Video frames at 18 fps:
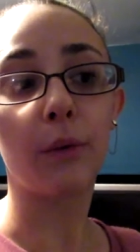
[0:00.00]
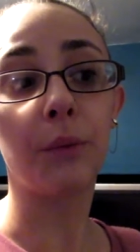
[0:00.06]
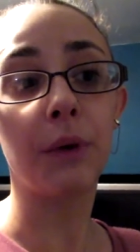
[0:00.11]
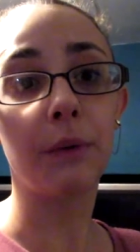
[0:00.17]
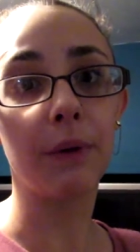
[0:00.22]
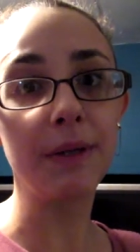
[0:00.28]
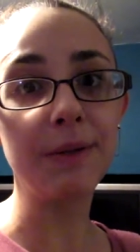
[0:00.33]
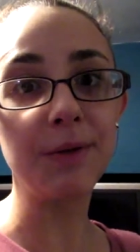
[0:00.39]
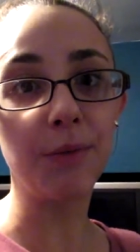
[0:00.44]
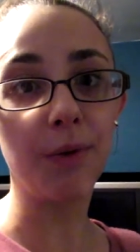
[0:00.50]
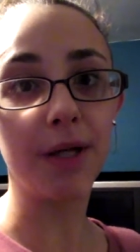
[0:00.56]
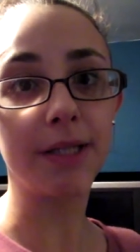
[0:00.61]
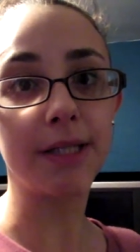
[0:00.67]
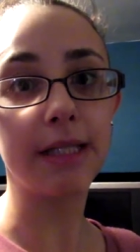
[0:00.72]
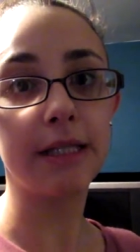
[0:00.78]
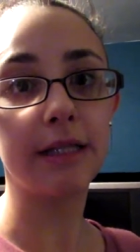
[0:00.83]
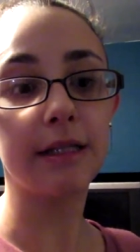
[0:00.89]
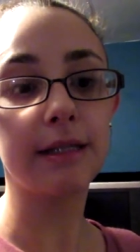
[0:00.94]
We went to
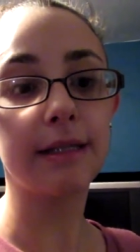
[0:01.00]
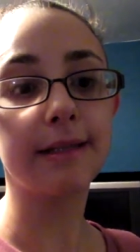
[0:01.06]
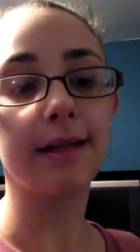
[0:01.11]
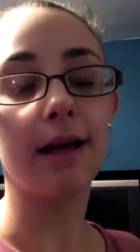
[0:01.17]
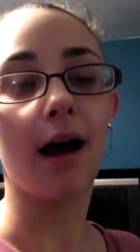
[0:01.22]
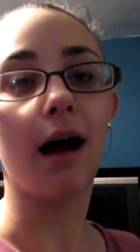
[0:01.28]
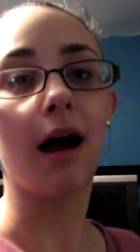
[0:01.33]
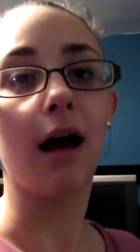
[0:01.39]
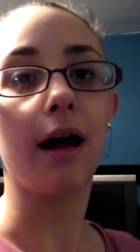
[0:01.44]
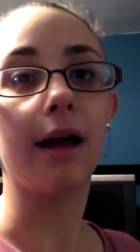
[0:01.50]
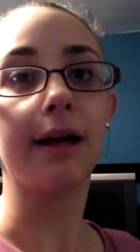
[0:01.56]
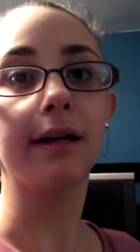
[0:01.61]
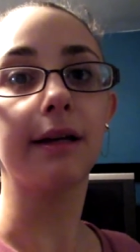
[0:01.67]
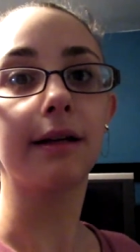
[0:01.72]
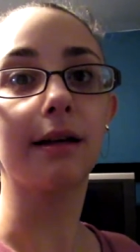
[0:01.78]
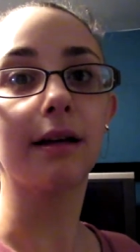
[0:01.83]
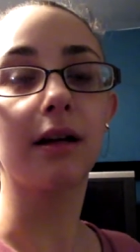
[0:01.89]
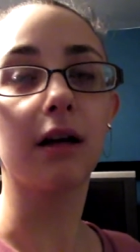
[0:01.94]
Wendy's.
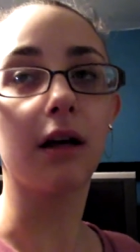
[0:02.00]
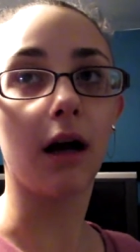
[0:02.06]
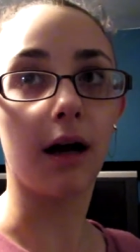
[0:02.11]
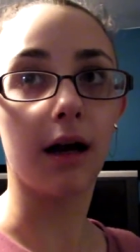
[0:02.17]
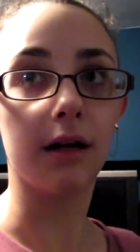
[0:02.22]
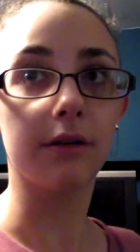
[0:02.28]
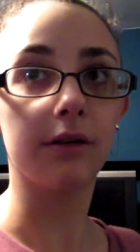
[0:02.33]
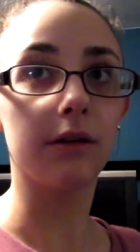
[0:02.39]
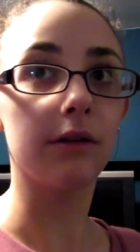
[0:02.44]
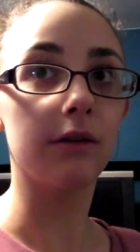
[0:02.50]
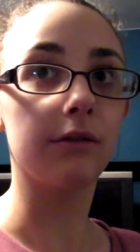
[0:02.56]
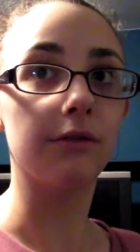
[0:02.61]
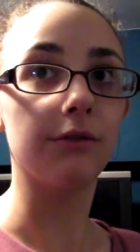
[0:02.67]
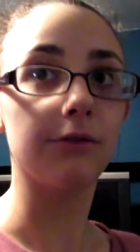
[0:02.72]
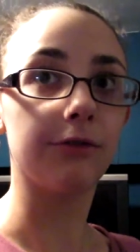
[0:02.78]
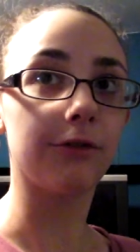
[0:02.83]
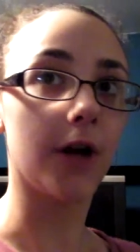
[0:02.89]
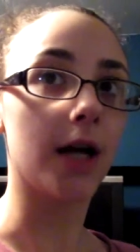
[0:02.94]
I got
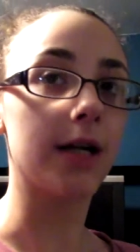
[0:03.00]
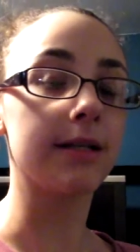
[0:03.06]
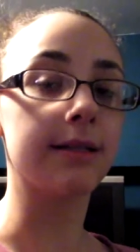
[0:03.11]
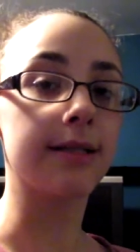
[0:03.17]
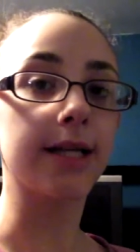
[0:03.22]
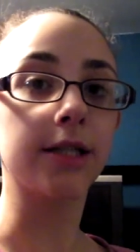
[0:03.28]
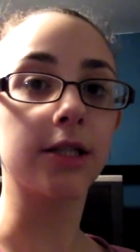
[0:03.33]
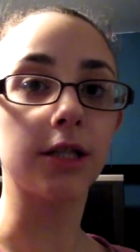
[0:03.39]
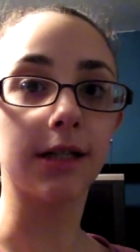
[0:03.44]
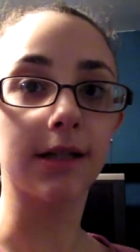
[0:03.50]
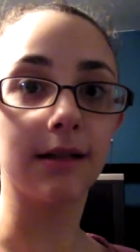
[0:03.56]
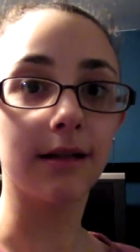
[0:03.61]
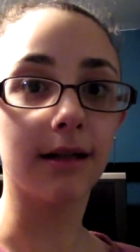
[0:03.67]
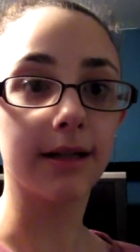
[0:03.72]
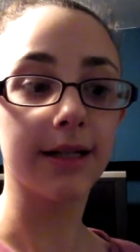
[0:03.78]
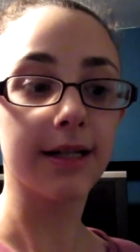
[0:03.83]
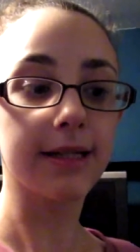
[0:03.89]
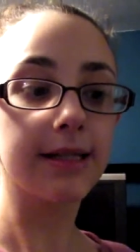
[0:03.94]
fries and chicken
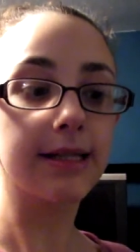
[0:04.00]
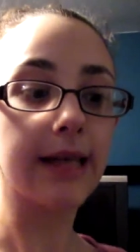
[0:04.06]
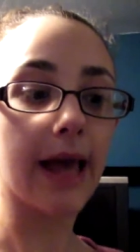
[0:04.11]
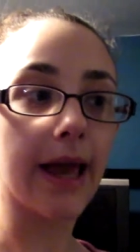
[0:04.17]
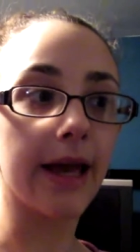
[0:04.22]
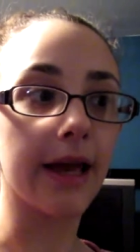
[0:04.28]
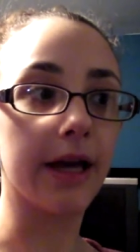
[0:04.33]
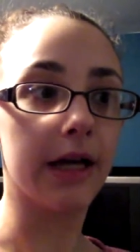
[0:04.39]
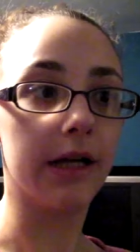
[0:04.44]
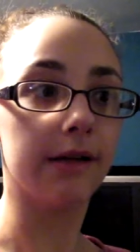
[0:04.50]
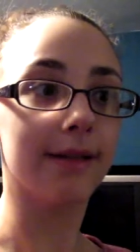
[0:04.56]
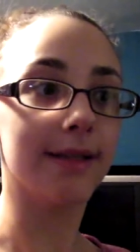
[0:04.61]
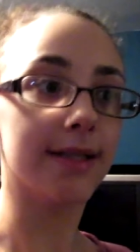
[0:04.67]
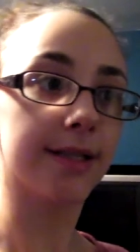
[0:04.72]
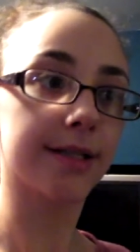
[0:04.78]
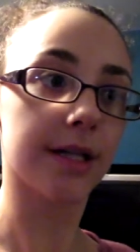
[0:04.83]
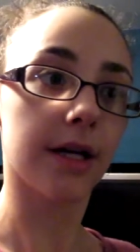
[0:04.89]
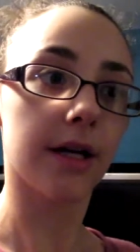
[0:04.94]
nuggets,
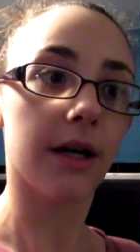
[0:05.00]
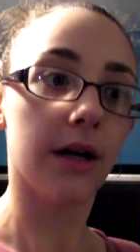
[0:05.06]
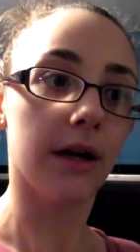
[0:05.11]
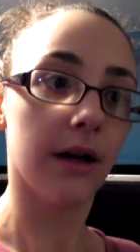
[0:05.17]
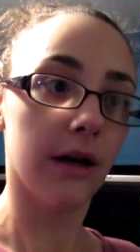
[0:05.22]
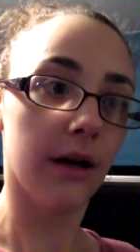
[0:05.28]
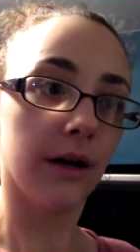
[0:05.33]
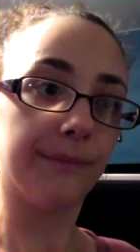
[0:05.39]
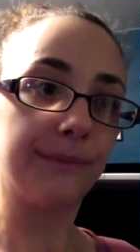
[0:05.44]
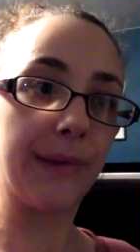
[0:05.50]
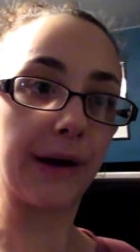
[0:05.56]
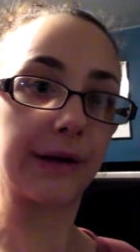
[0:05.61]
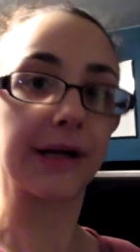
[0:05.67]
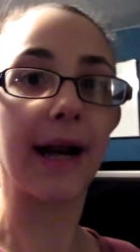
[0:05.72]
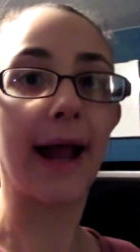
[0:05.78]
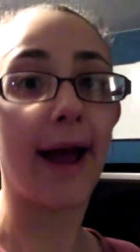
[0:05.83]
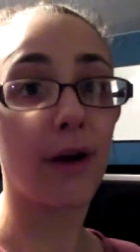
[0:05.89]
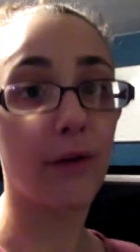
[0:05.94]
and
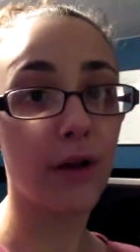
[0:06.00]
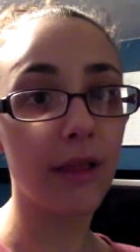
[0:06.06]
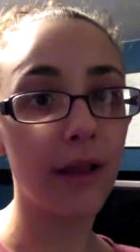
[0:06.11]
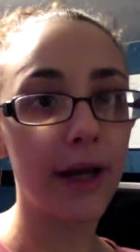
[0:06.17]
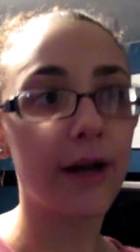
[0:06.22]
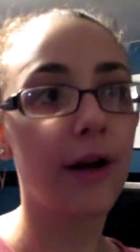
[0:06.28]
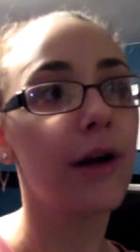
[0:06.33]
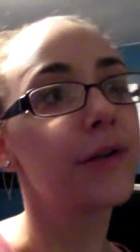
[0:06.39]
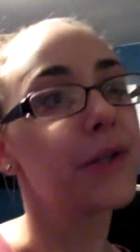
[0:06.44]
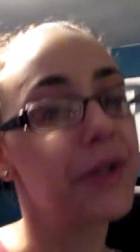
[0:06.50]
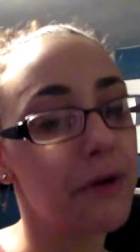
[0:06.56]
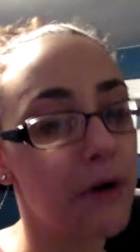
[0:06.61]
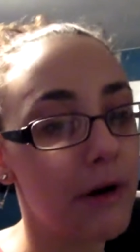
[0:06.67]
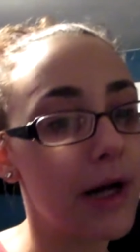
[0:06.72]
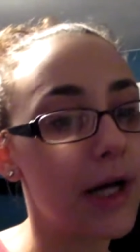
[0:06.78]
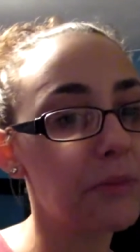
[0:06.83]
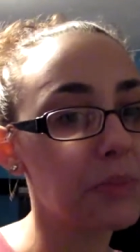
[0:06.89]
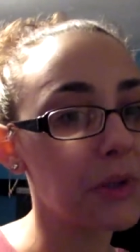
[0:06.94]
about an hour later I was
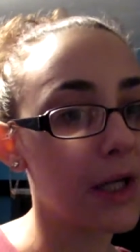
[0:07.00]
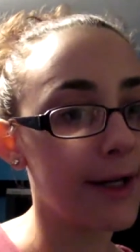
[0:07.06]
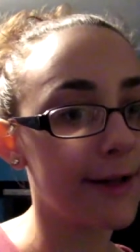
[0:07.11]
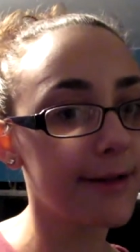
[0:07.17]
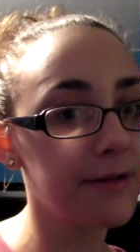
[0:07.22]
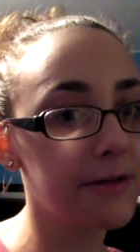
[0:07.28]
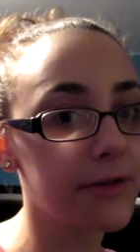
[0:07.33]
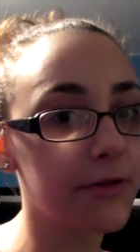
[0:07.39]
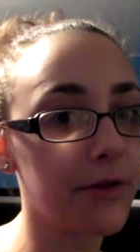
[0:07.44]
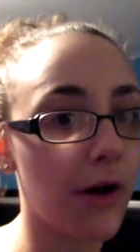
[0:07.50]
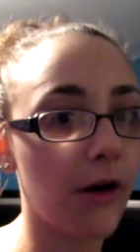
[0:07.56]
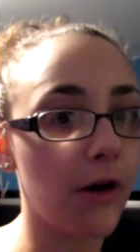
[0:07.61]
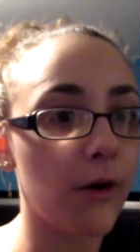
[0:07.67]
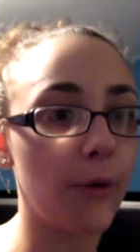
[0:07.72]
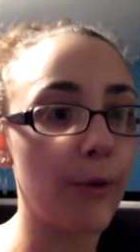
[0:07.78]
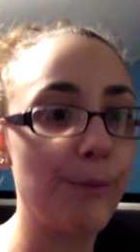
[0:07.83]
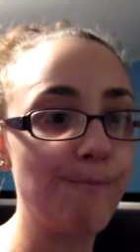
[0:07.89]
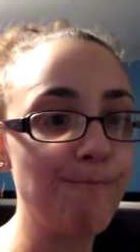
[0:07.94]
throwing up blood,
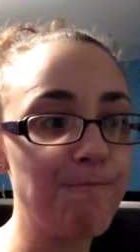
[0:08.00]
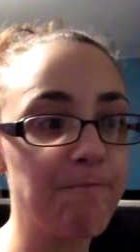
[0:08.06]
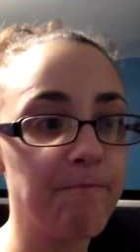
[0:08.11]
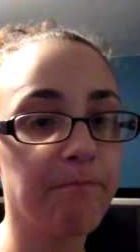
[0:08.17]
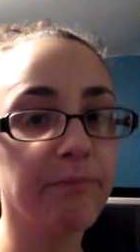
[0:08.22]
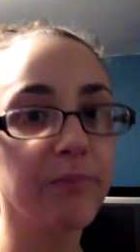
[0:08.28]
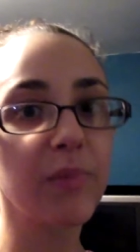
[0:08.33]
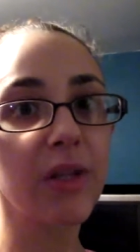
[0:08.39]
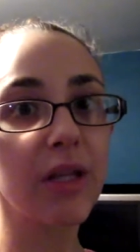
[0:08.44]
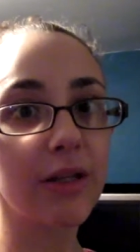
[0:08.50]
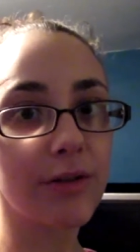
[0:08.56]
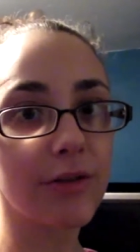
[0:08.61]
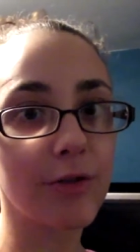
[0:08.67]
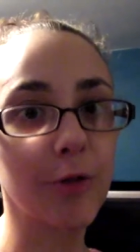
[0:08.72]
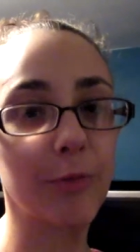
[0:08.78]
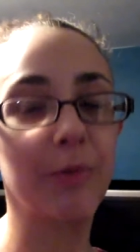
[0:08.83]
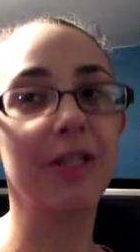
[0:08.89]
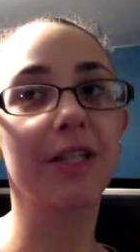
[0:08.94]
so
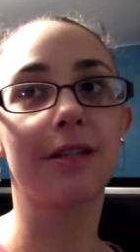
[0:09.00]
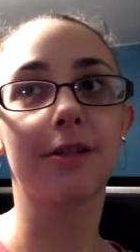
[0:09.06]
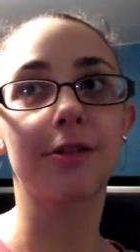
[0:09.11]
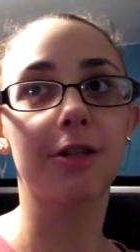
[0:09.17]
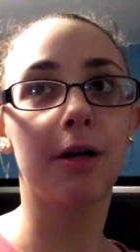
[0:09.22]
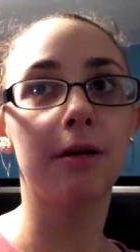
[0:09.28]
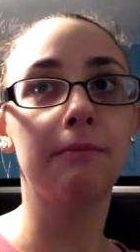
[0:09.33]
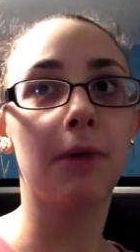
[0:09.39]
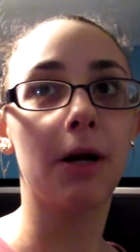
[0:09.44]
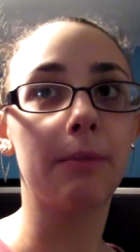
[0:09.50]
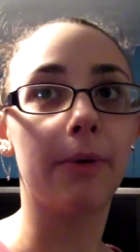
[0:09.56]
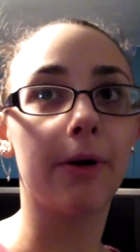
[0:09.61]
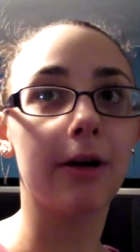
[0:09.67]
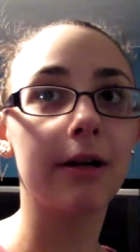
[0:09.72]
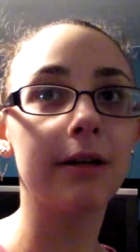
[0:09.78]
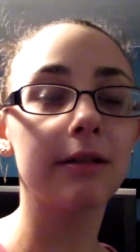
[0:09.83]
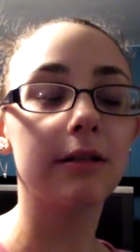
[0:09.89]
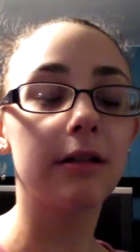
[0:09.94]
stupid decision on my
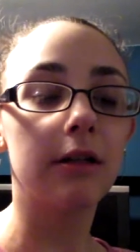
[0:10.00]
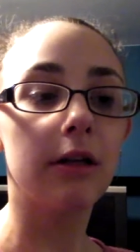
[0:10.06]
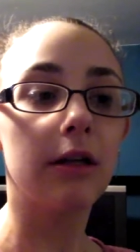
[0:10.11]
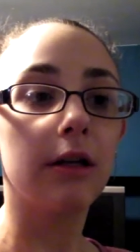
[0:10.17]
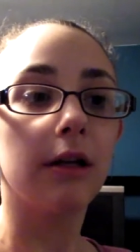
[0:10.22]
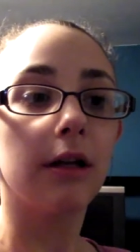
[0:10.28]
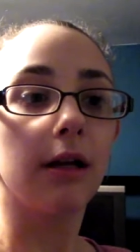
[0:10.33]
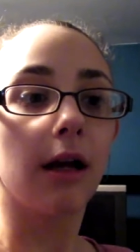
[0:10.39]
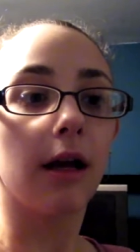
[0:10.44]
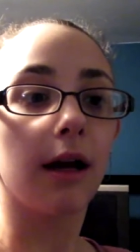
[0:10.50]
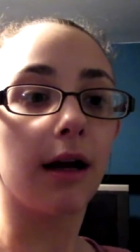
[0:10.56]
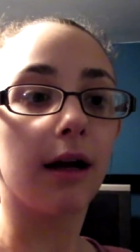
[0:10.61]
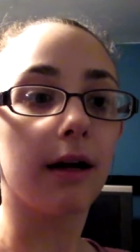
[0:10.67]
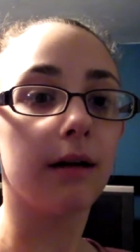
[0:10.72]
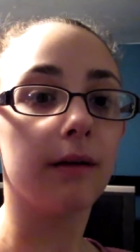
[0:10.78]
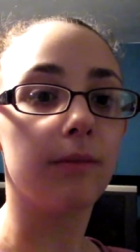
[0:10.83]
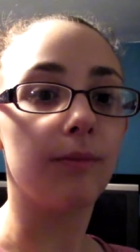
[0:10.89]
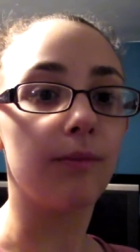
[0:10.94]
part.
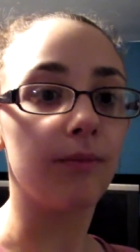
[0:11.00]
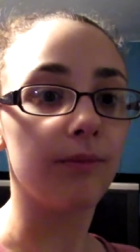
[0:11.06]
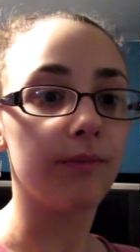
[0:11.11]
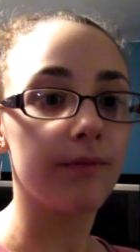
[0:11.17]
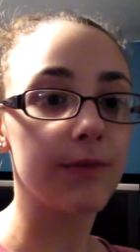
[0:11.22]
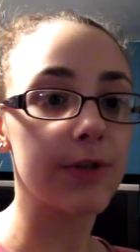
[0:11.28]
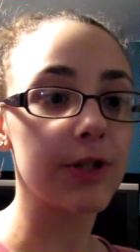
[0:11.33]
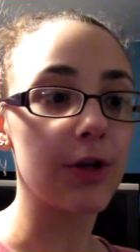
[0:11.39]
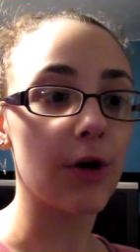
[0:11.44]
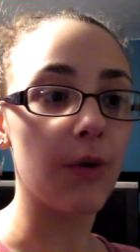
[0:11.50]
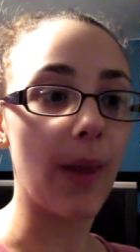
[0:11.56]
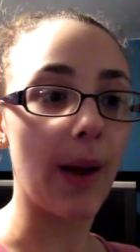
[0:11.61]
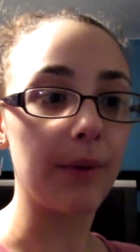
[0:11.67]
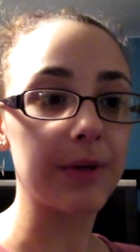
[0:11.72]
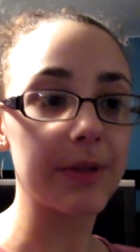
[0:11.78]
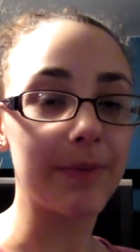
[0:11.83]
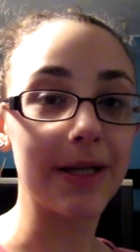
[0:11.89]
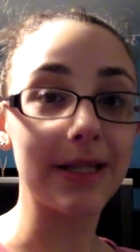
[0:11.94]
So
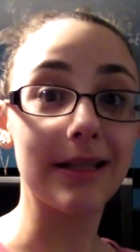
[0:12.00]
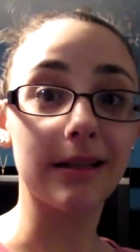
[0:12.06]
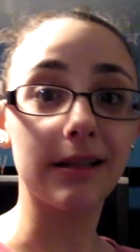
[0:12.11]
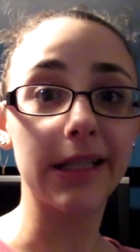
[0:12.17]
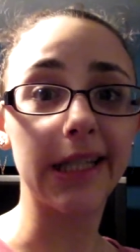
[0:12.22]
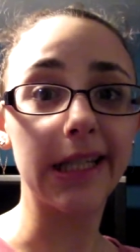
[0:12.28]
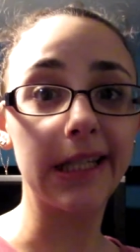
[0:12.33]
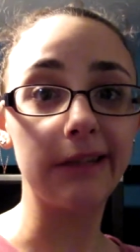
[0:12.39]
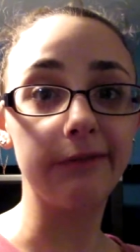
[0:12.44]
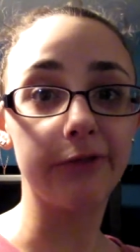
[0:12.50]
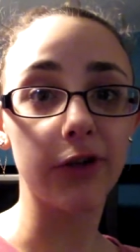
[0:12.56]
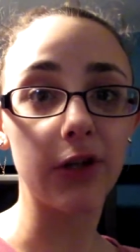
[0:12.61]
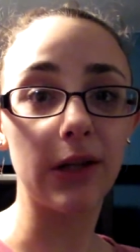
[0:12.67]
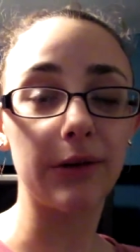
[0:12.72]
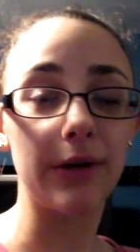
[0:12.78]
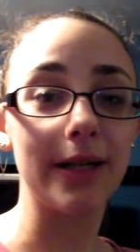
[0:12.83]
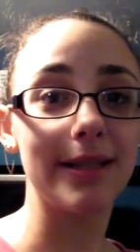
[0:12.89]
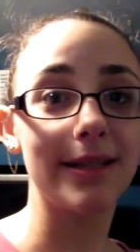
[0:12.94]
that was basically it
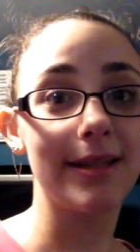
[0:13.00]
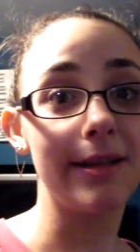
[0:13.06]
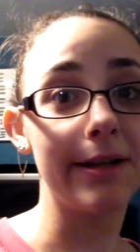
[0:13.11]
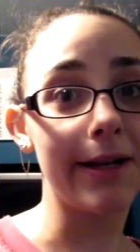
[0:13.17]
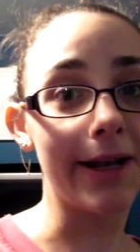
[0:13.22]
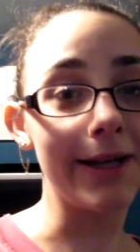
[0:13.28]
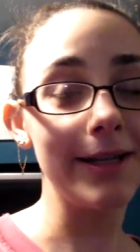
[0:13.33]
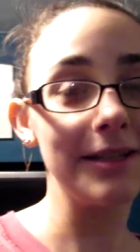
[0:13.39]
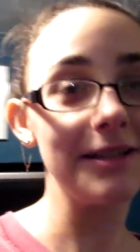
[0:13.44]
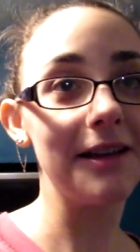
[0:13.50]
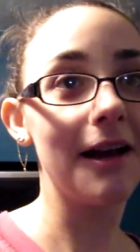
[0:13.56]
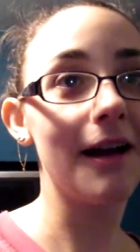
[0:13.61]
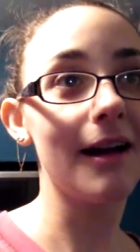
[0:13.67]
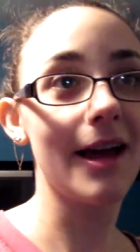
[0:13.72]
for the rest of the night.